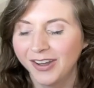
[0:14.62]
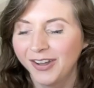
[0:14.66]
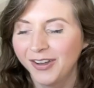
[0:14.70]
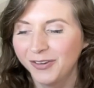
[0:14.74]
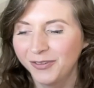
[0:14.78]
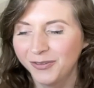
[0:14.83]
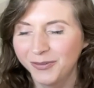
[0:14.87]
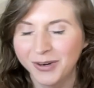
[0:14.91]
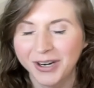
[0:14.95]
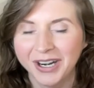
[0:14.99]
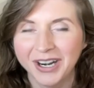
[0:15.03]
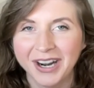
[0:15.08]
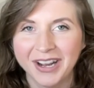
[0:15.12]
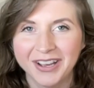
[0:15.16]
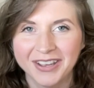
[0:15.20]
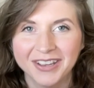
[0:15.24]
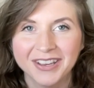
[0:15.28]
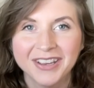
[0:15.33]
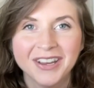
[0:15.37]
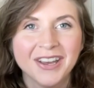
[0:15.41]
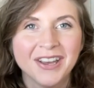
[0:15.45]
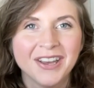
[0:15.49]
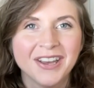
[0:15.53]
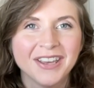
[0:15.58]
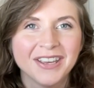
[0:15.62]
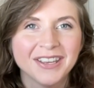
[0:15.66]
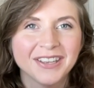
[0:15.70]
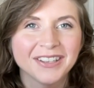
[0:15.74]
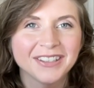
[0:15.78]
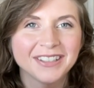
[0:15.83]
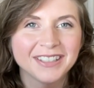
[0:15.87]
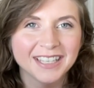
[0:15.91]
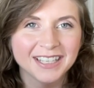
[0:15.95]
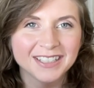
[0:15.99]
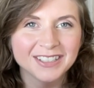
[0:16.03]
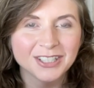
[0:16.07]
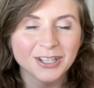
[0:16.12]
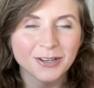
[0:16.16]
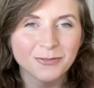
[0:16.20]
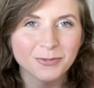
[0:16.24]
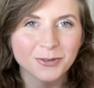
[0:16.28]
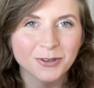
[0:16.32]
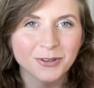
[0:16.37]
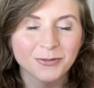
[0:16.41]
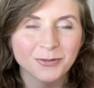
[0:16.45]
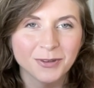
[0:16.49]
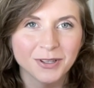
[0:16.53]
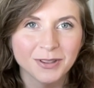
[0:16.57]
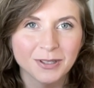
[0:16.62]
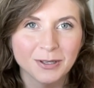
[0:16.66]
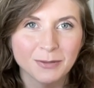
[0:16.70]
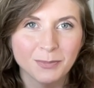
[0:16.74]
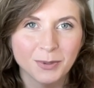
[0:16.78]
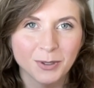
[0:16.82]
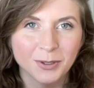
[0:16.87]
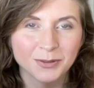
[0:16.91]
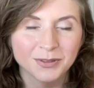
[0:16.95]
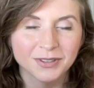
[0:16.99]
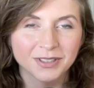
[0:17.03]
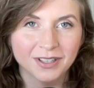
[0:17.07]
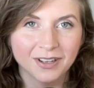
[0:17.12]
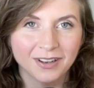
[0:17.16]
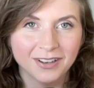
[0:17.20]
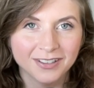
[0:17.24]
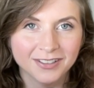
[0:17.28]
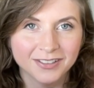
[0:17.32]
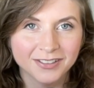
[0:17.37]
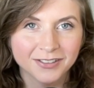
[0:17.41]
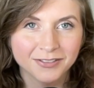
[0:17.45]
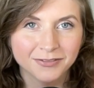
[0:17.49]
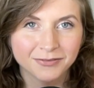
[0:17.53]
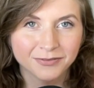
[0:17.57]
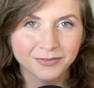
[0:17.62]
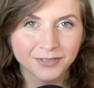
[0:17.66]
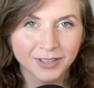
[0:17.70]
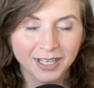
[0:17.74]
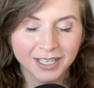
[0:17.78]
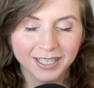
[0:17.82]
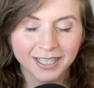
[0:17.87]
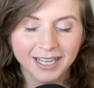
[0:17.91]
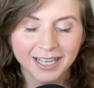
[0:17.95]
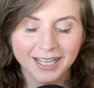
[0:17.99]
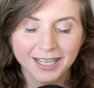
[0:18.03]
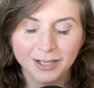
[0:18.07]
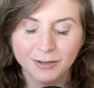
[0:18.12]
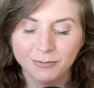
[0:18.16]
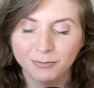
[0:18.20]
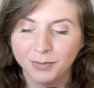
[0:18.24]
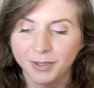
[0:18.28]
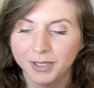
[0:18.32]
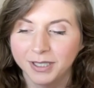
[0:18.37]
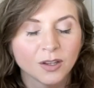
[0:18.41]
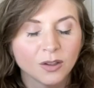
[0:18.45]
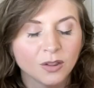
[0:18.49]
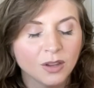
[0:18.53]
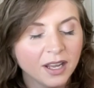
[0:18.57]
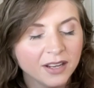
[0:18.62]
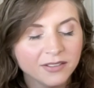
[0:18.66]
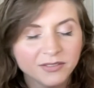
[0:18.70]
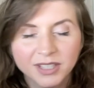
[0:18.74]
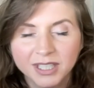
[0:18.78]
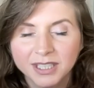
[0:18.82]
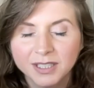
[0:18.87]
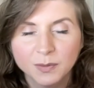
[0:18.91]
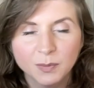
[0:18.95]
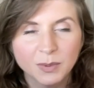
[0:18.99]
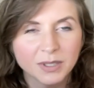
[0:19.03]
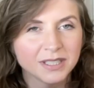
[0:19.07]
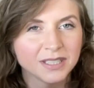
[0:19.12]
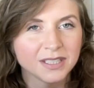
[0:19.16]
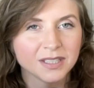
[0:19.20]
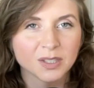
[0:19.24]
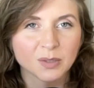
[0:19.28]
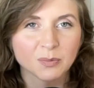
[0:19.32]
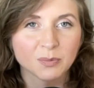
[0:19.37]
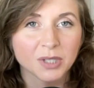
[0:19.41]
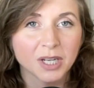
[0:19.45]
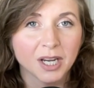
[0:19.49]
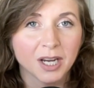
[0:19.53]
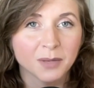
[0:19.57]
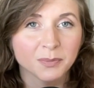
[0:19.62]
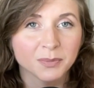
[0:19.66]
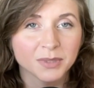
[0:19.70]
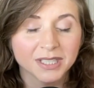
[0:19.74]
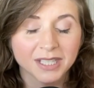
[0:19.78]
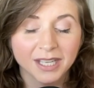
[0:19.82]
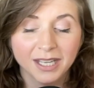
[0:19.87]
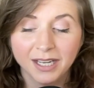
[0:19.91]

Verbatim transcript: where I catch up with what they post on Friday, but life gets busy sometimes,